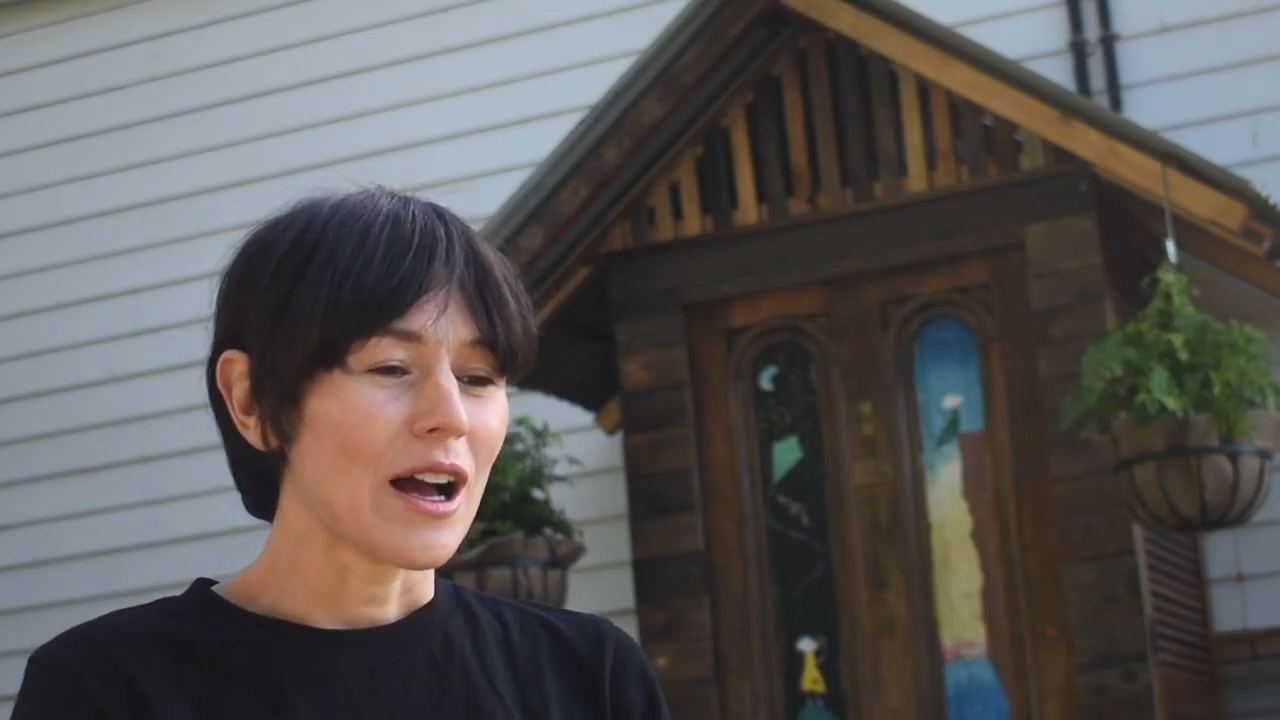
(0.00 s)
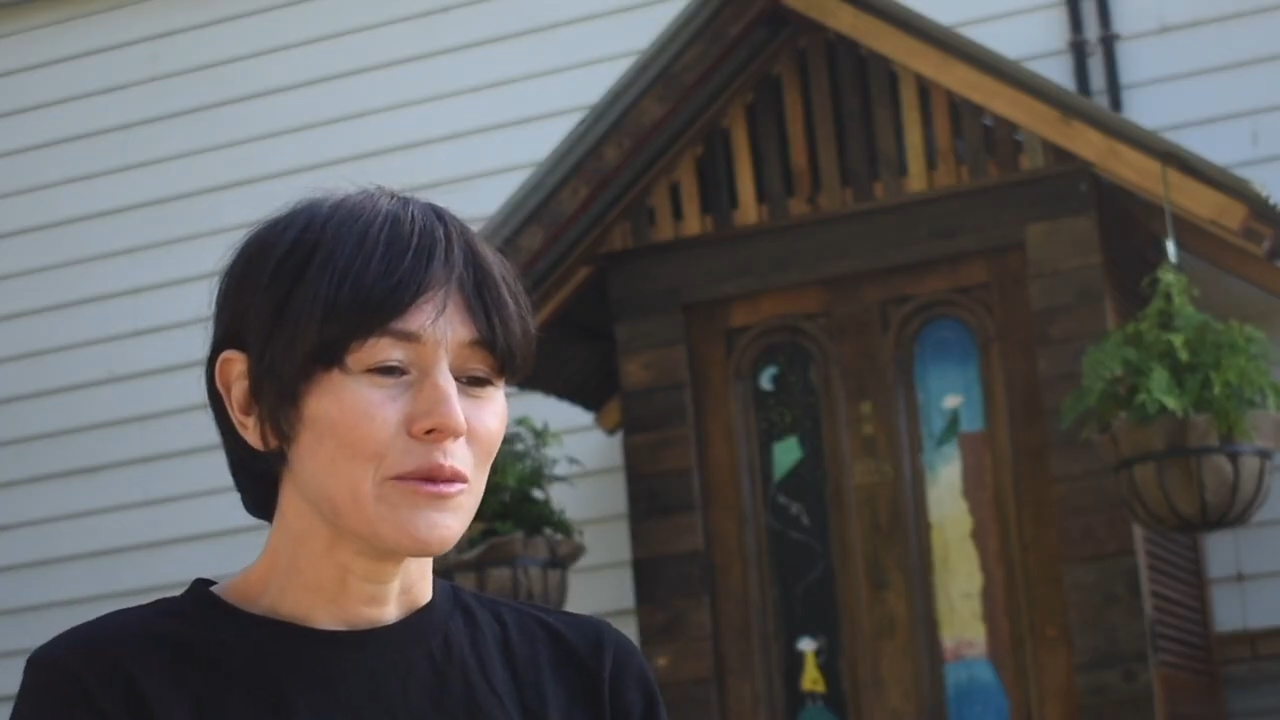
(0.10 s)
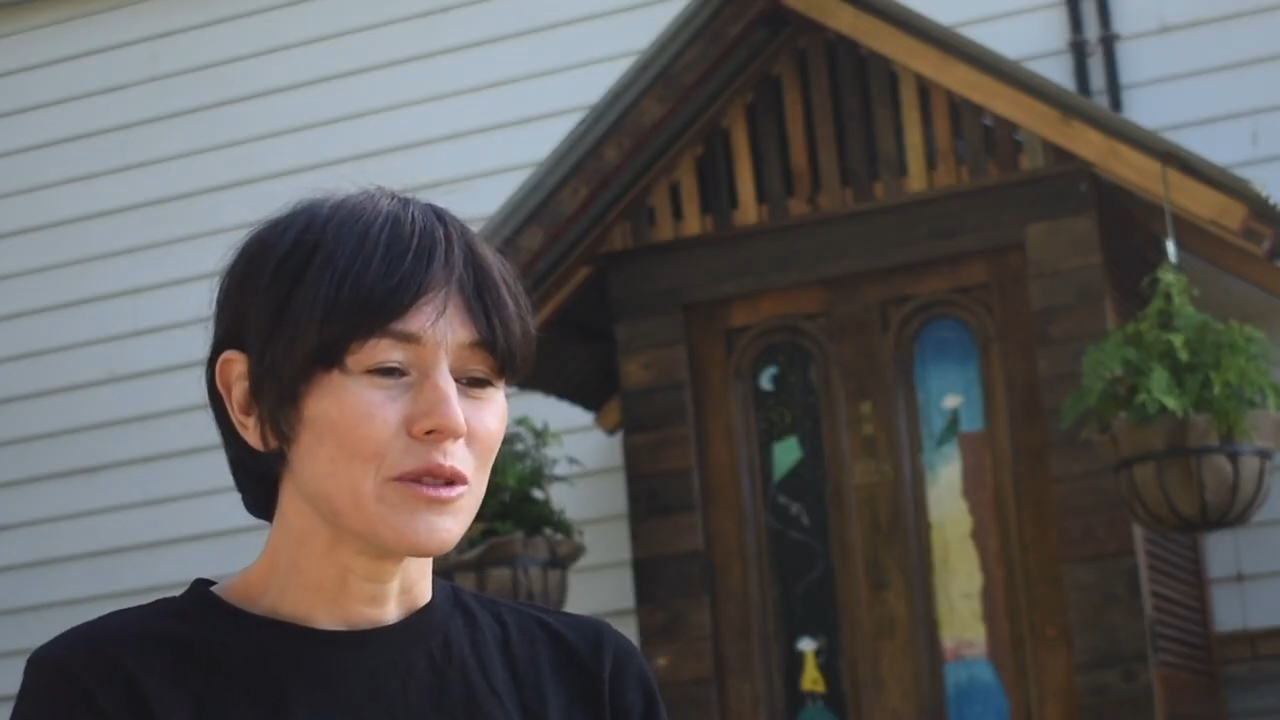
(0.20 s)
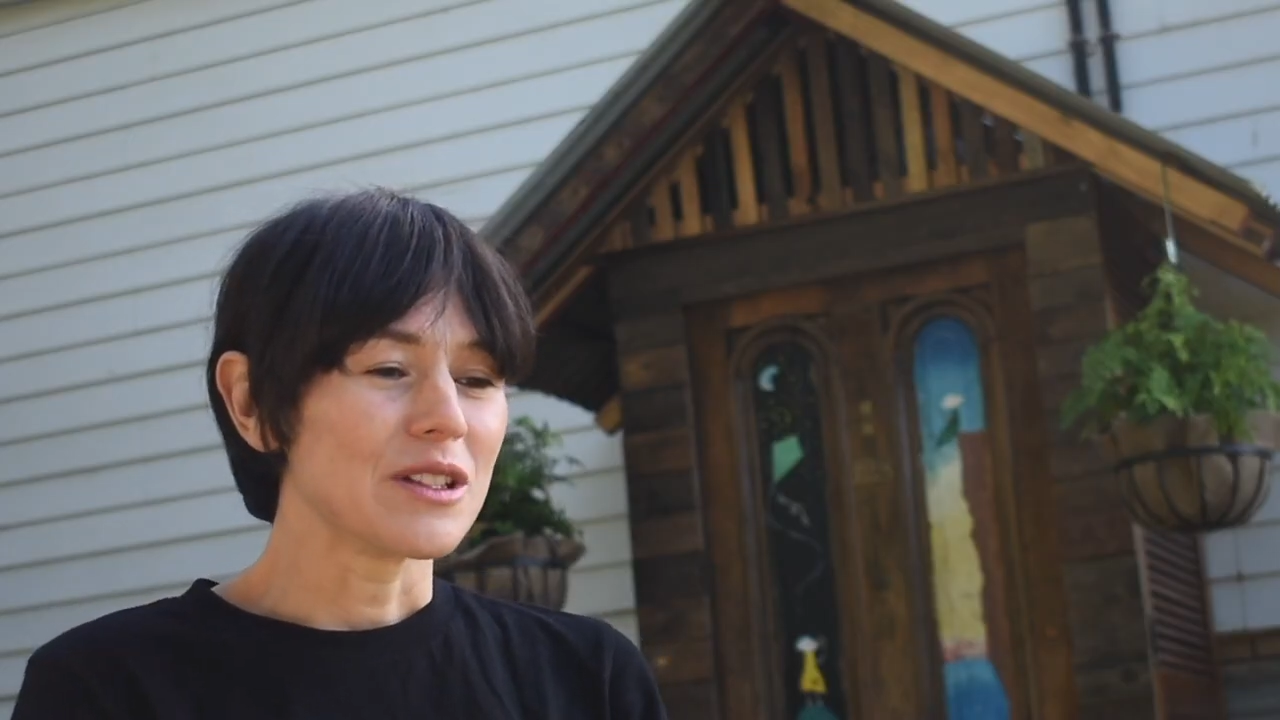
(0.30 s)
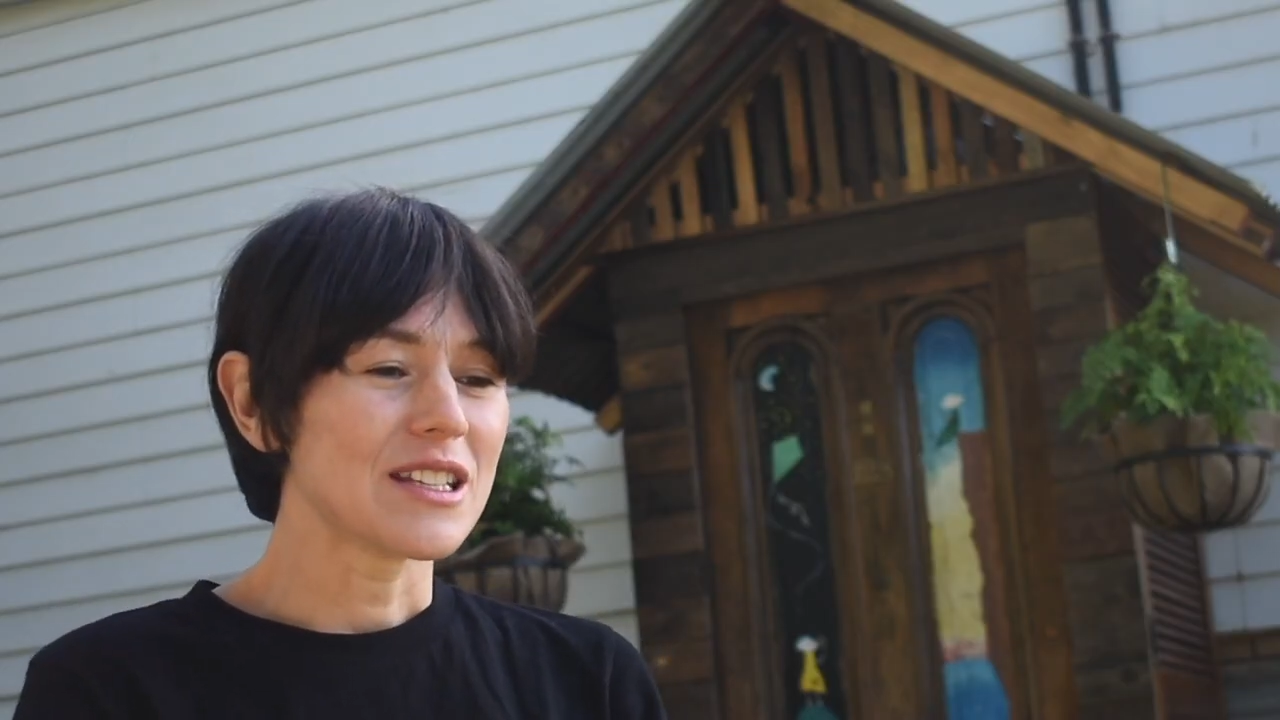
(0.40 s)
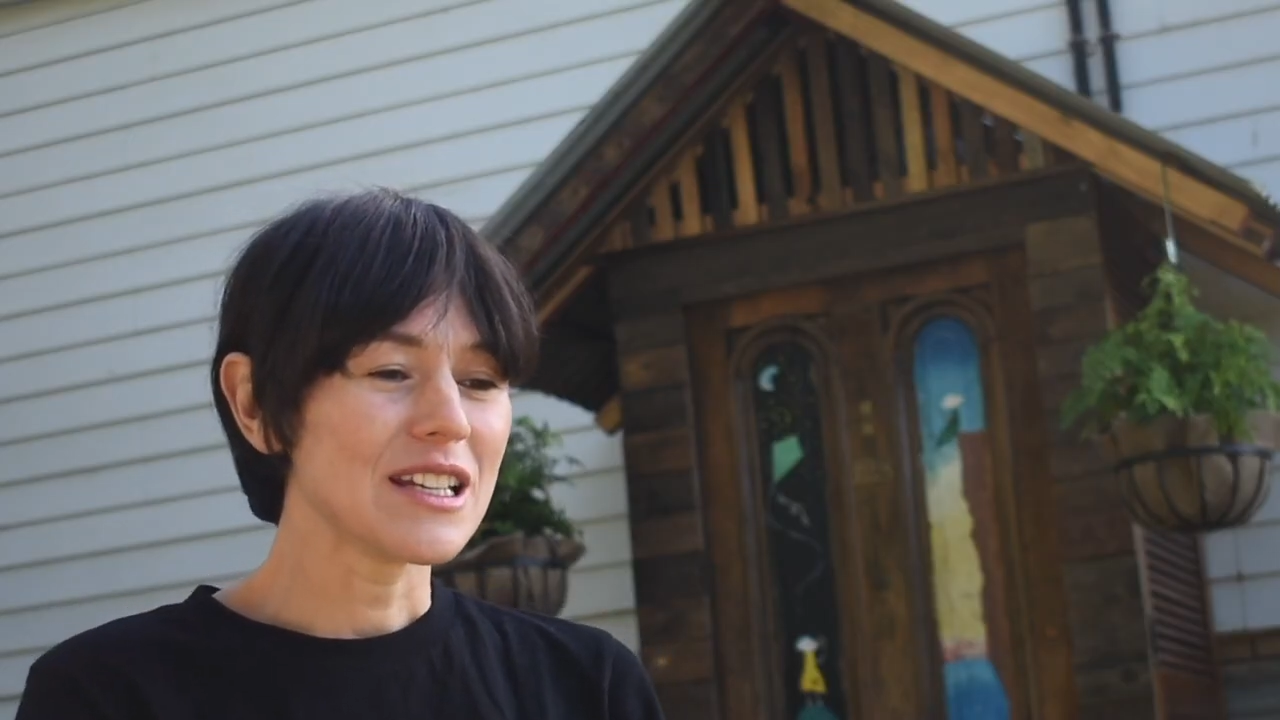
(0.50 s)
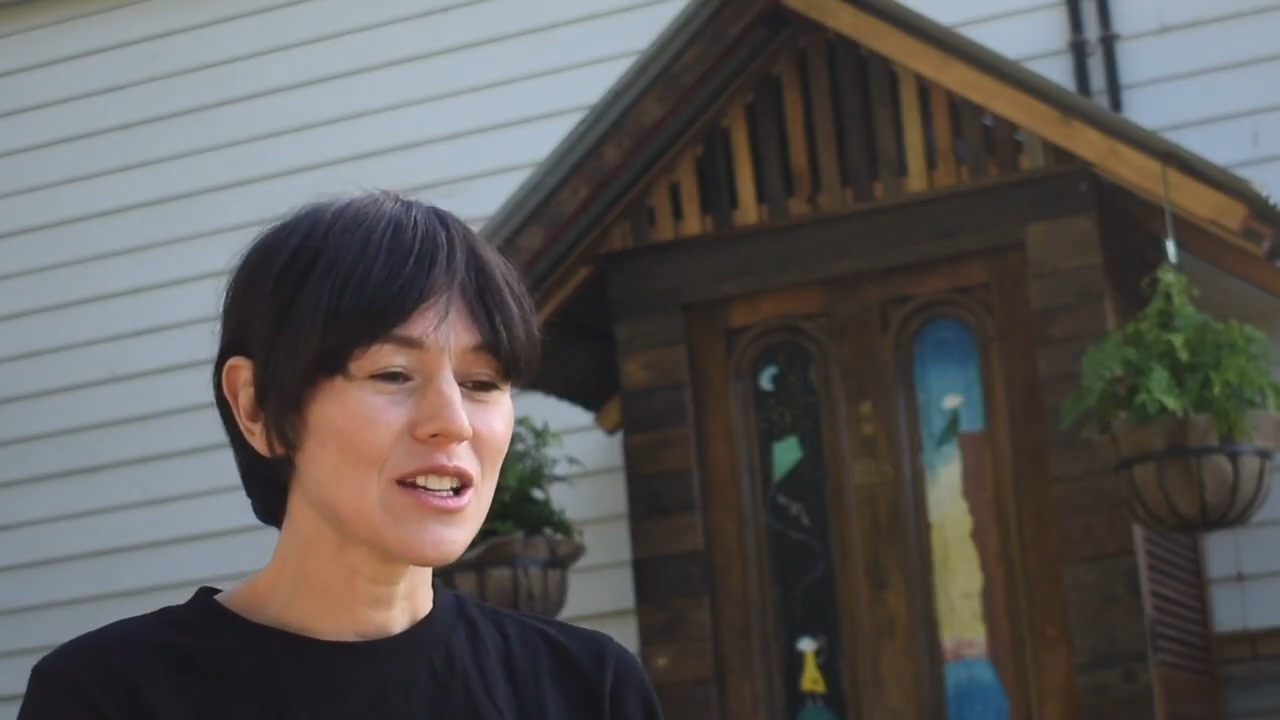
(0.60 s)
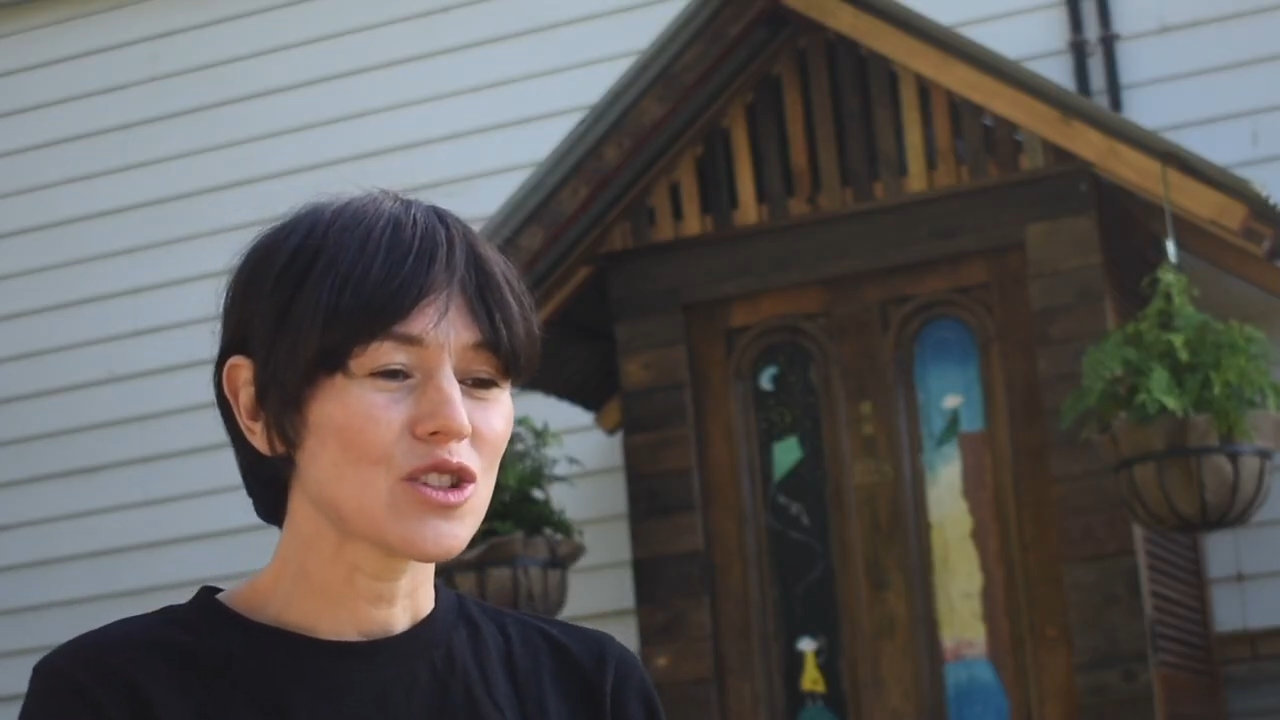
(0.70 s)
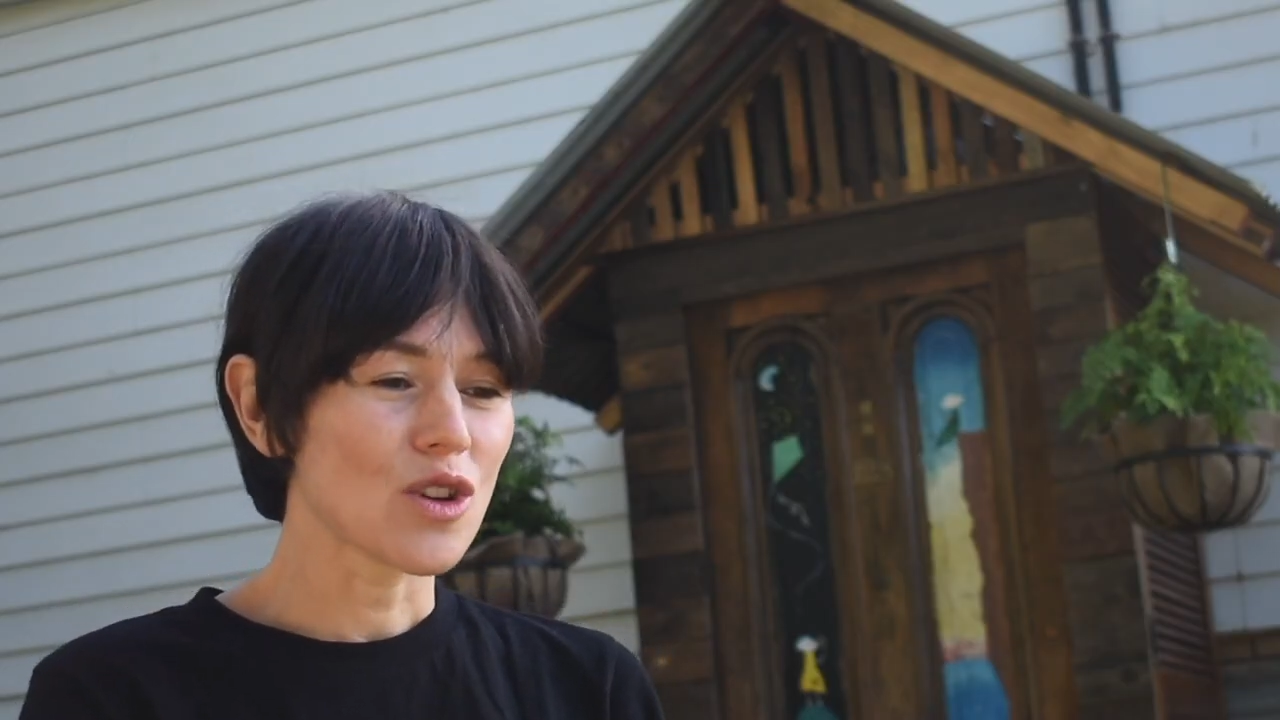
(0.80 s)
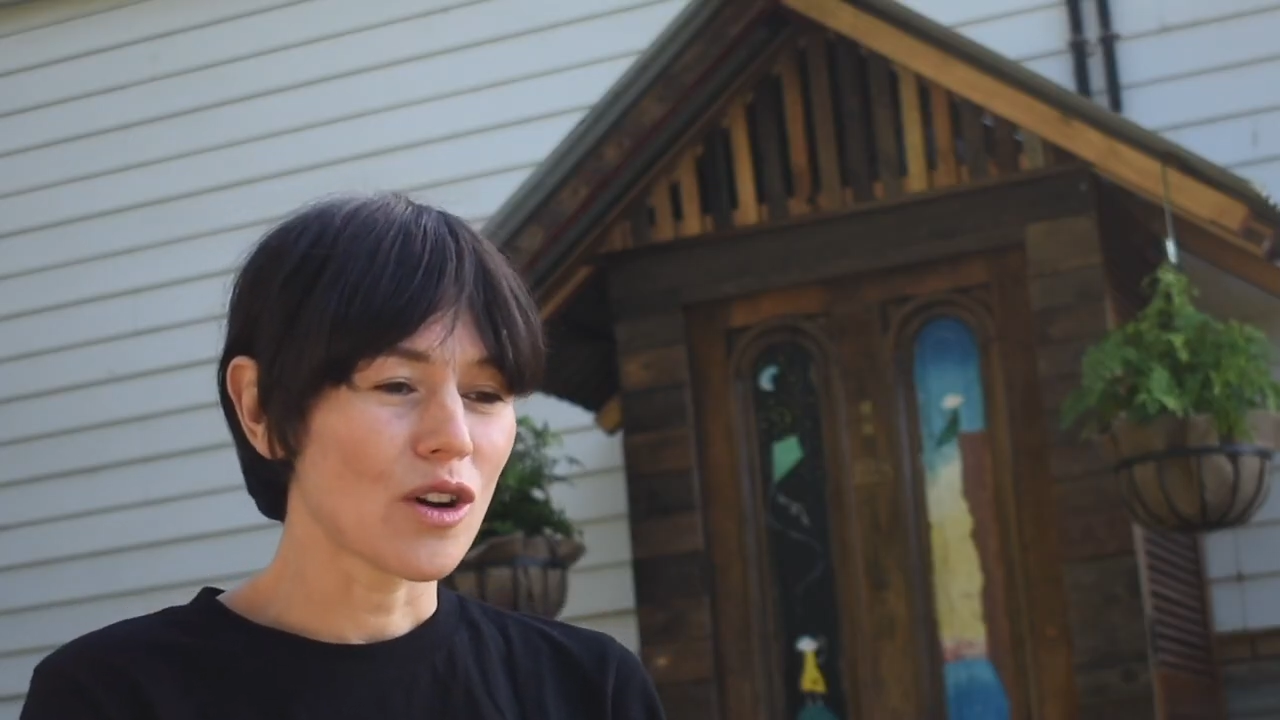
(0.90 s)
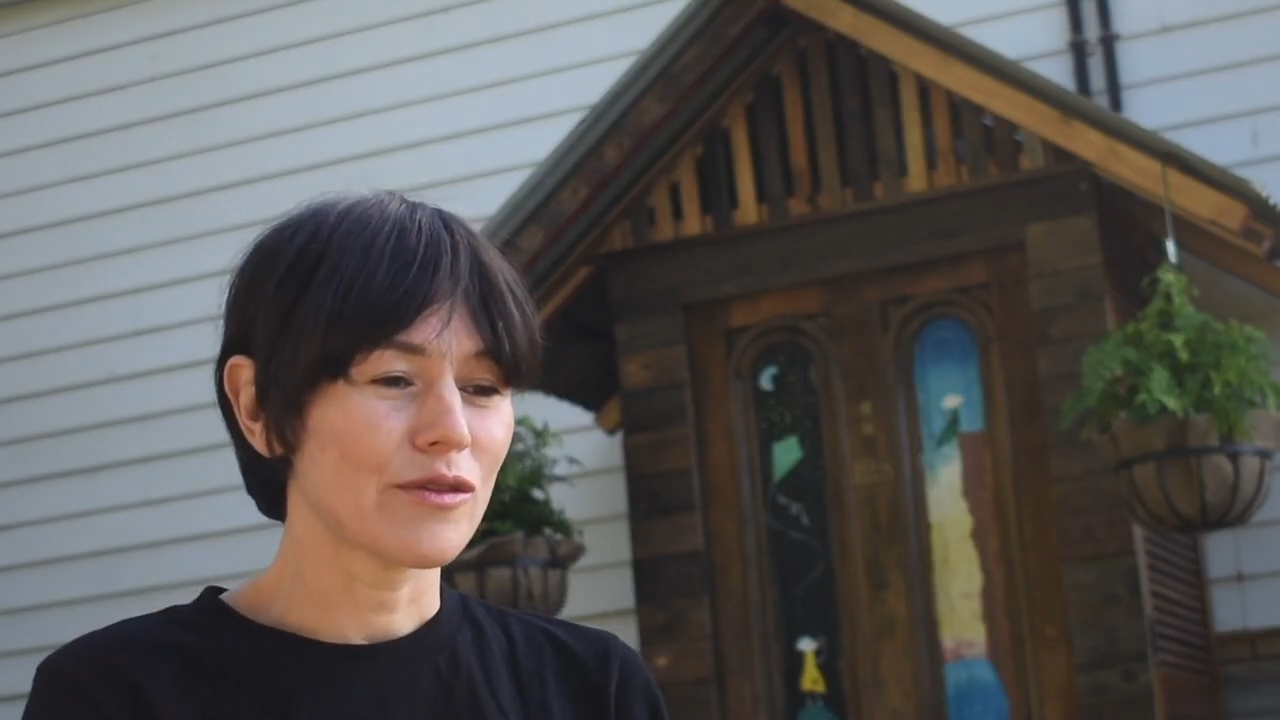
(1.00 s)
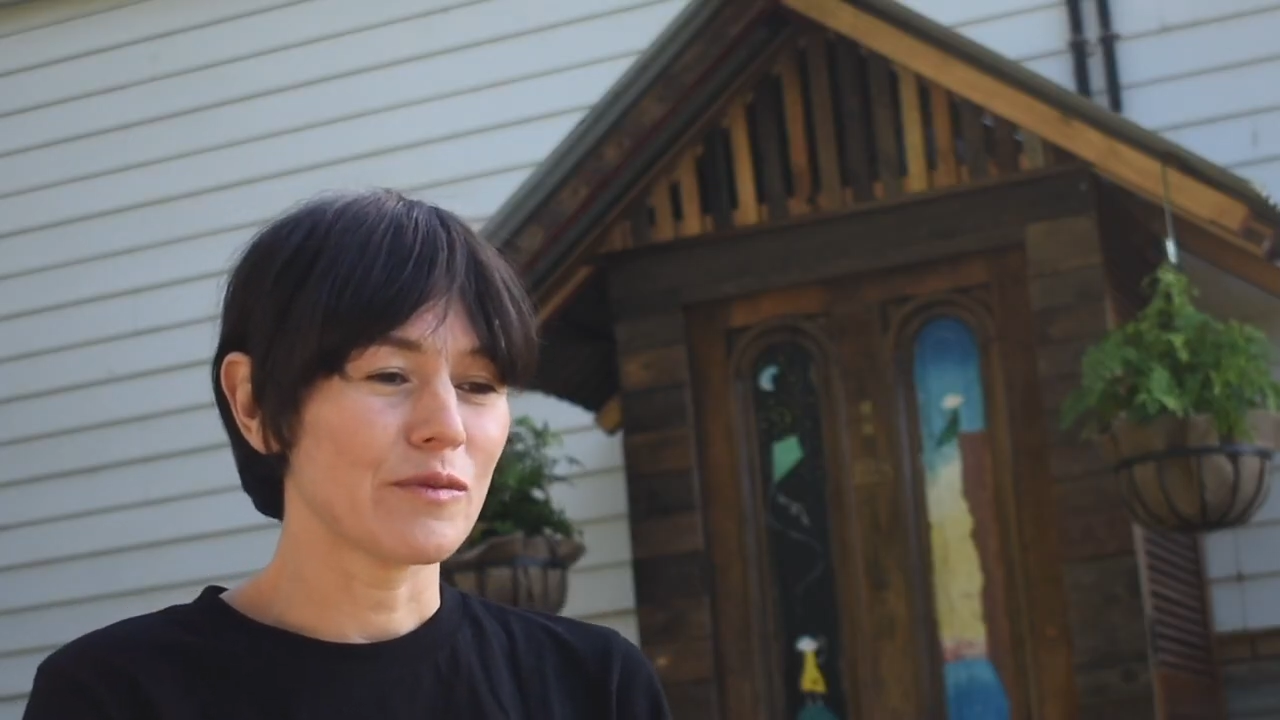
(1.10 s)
I would sing a song